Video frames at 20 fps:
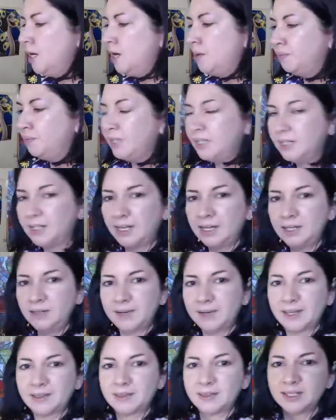But
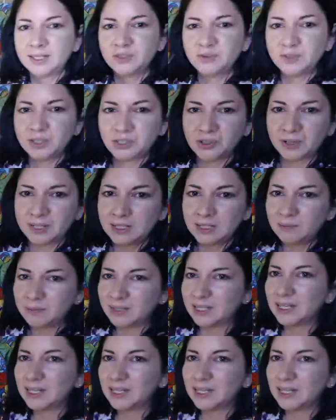anyway, thanks for joining me.